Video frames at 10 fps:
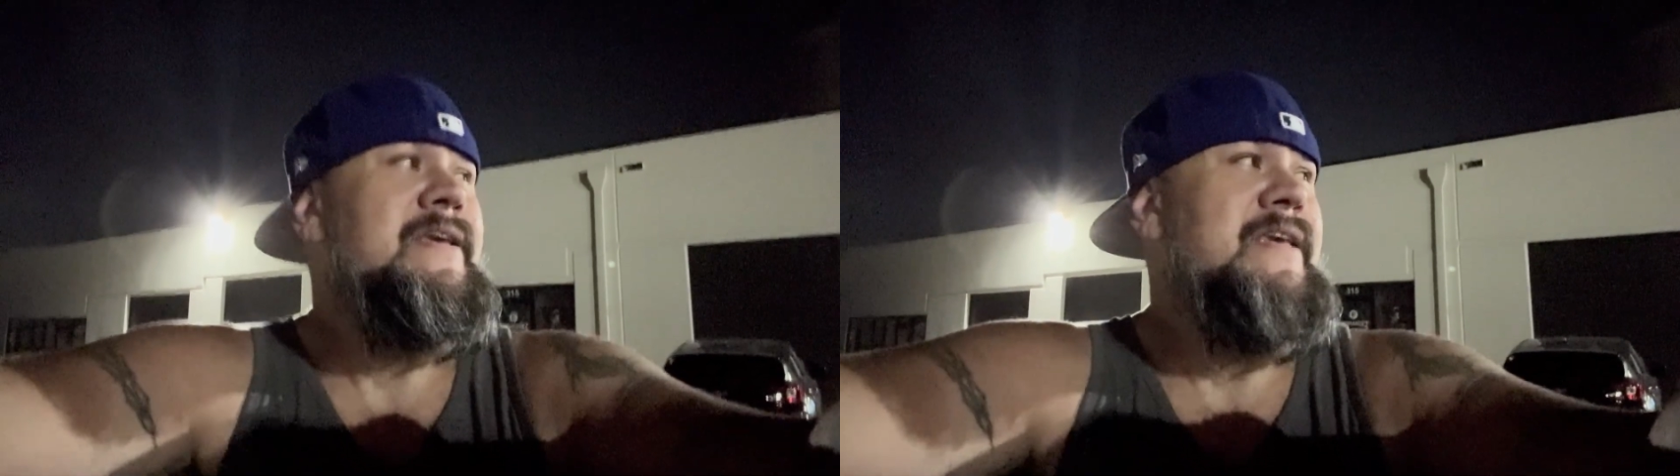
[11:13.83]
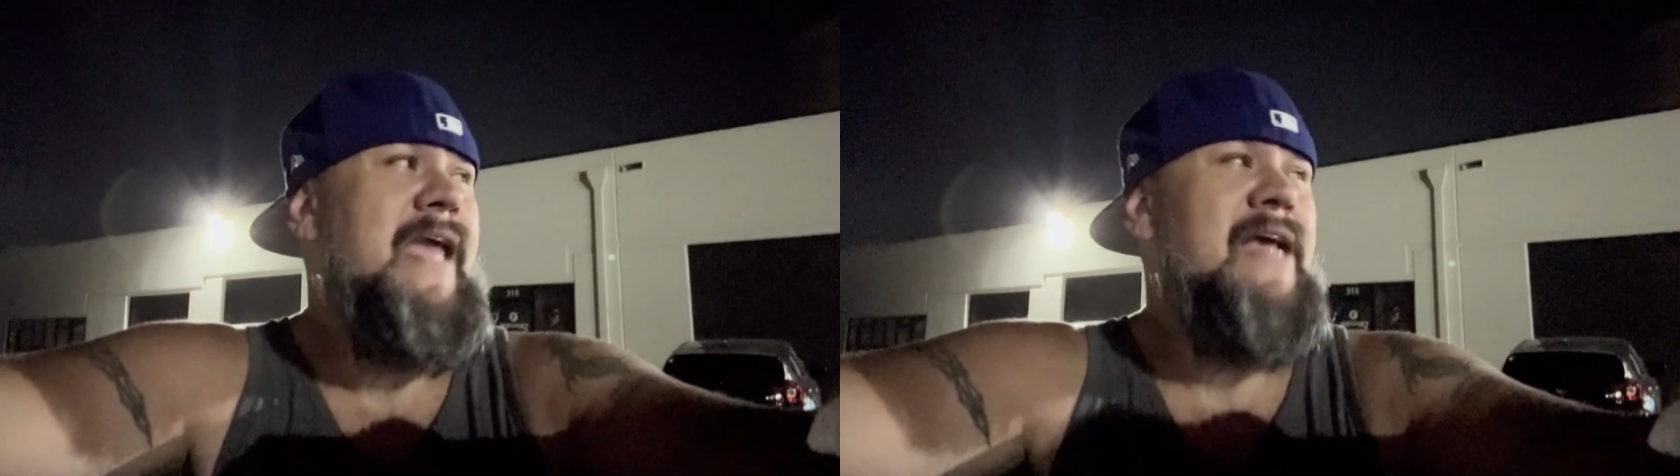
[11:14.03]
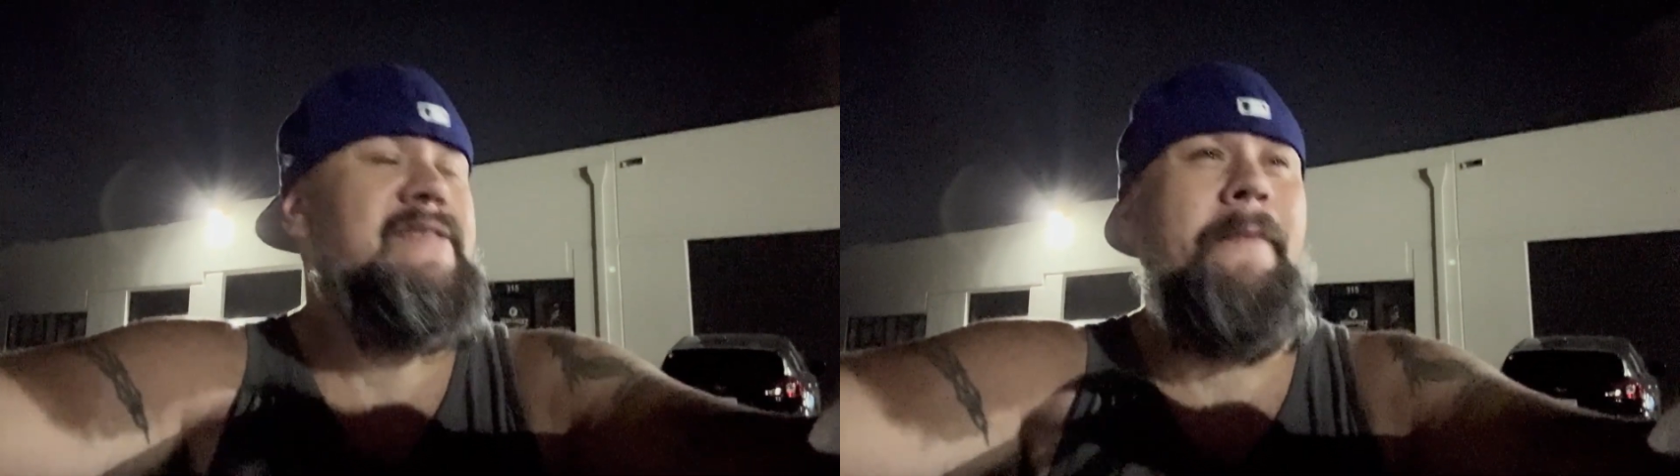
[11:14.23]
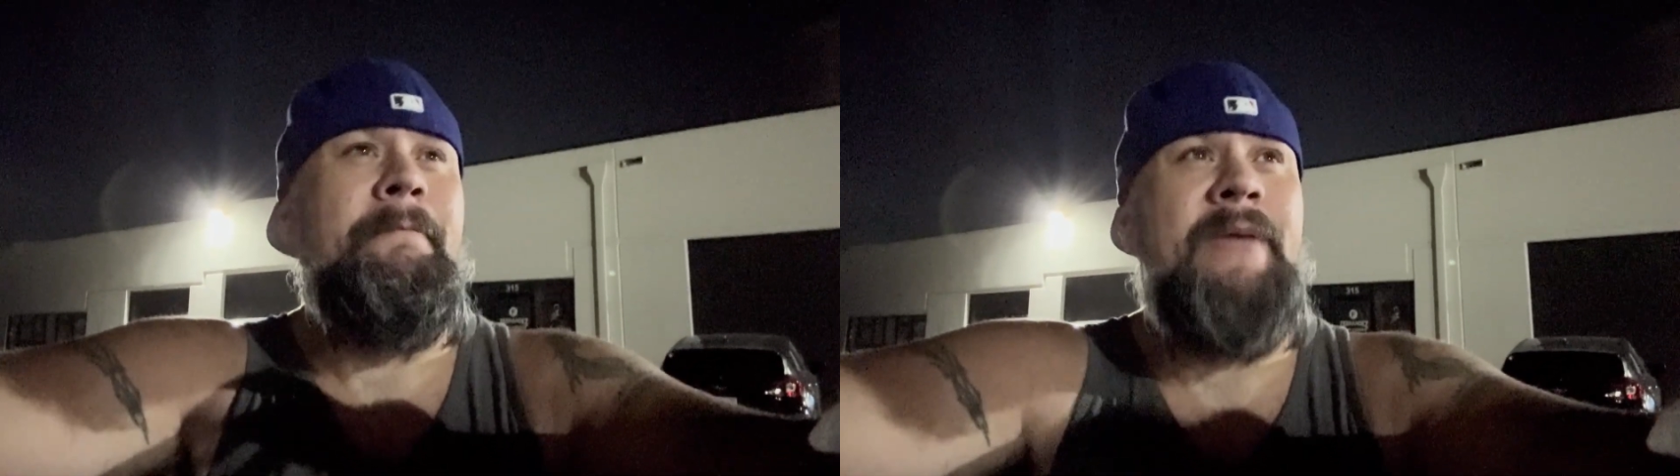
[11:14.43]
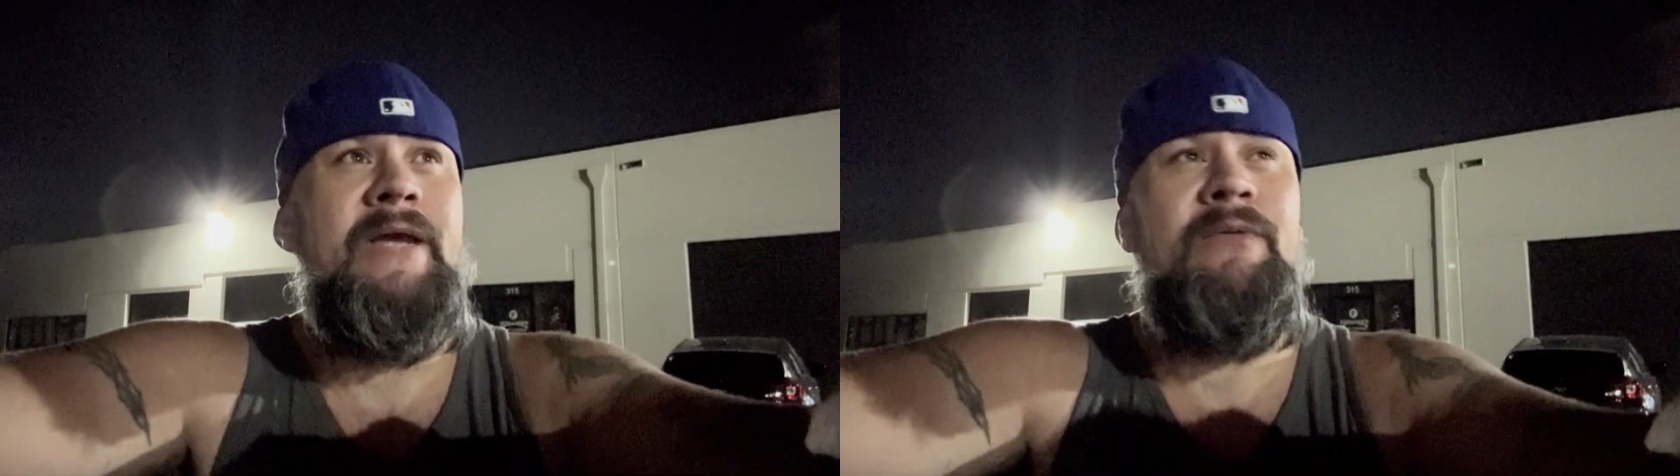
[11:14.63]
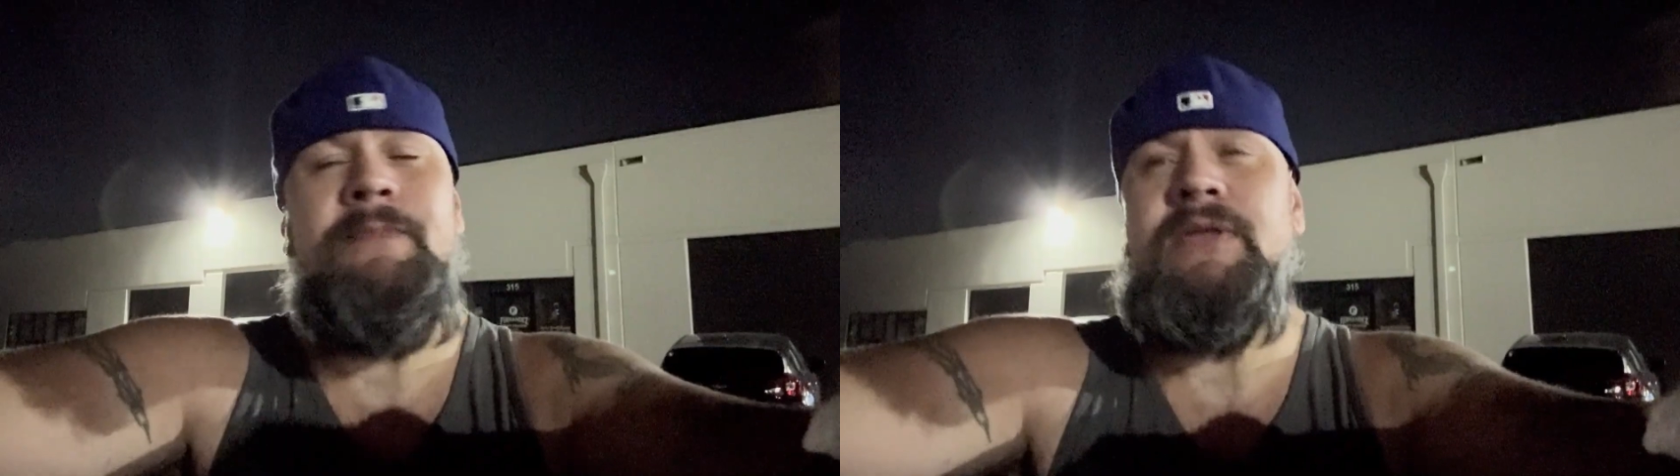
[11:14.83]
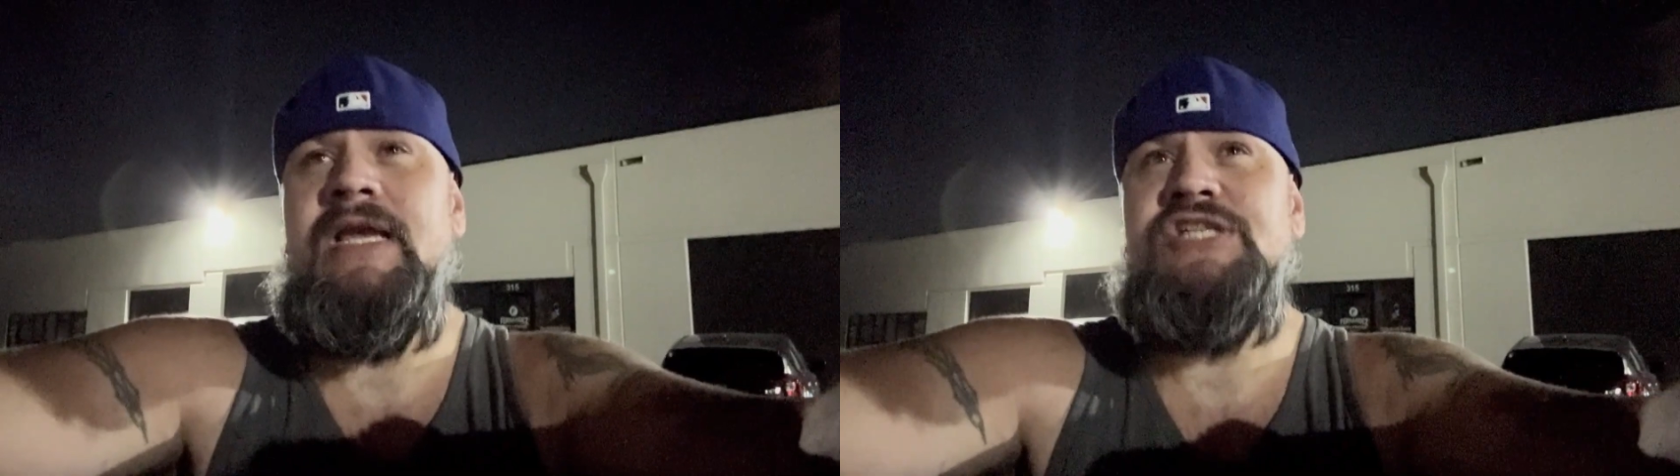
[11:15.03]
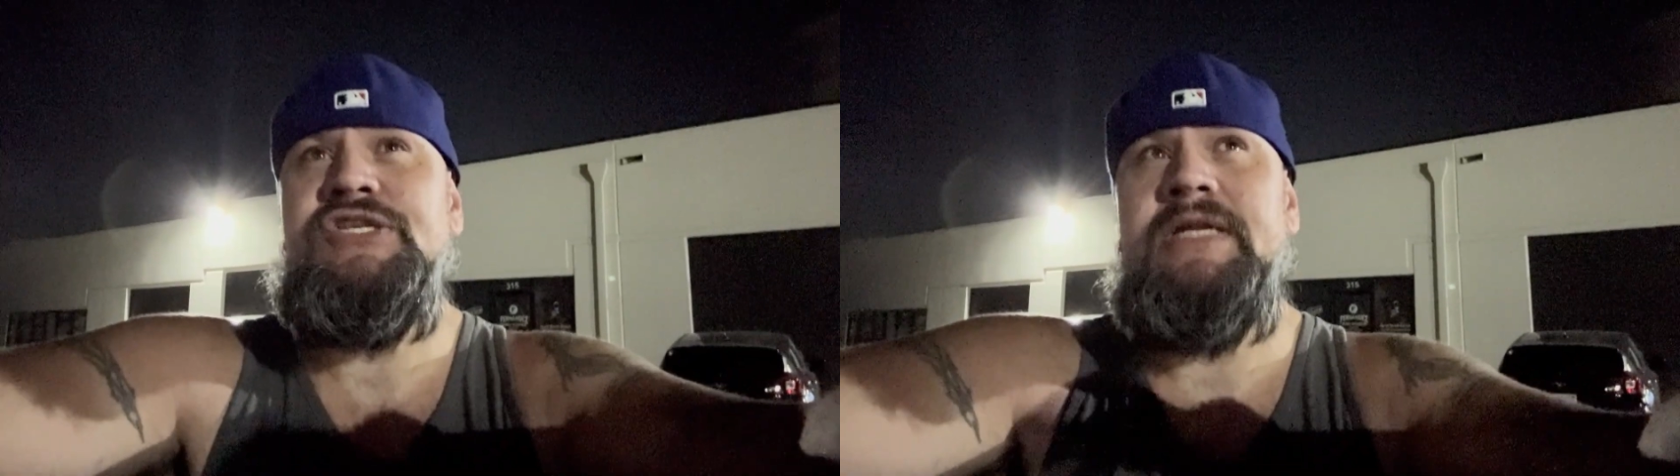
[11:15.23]
He has a big
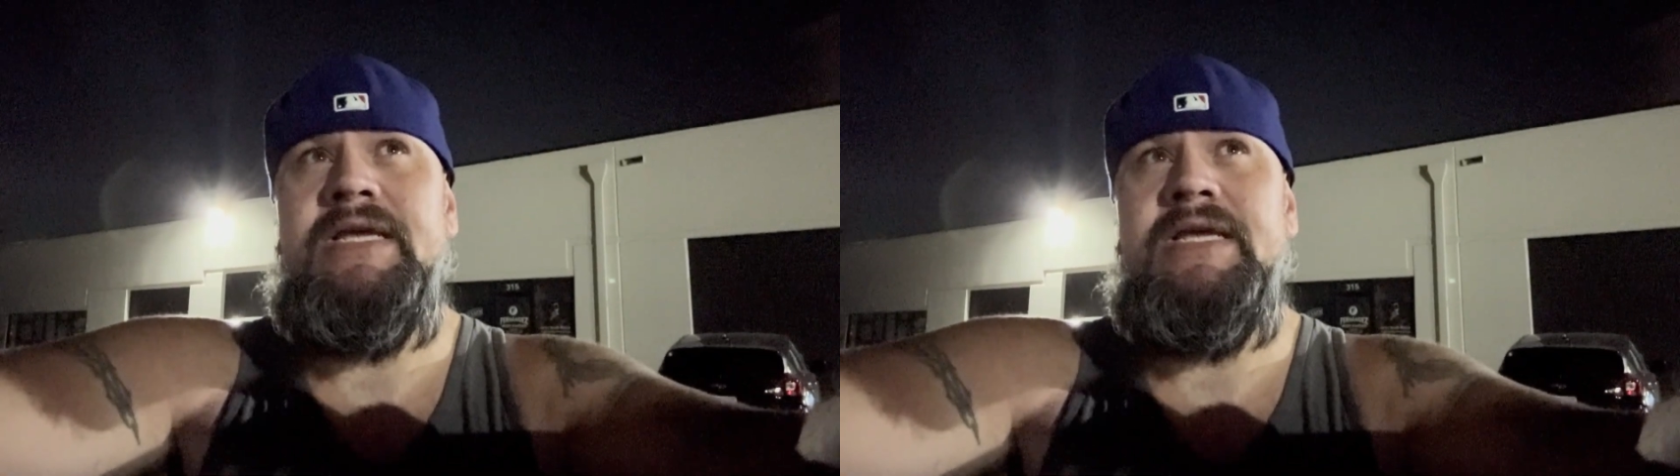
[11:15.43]
reputation